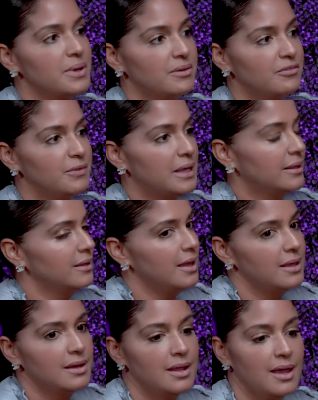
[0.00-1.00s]
And
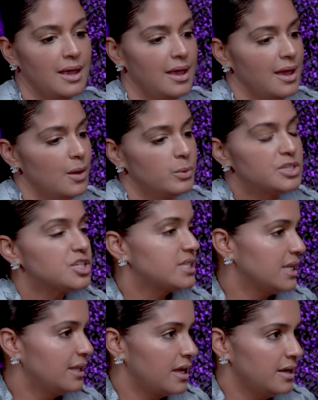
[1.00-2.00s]
then we
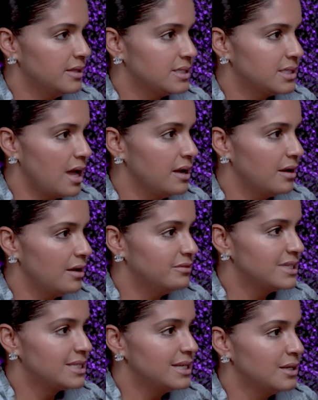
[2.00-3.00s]
just did that on the side,
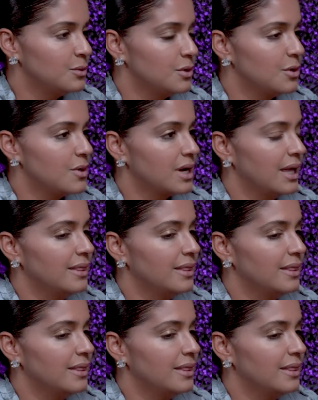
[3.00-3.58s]
obviously, in New York.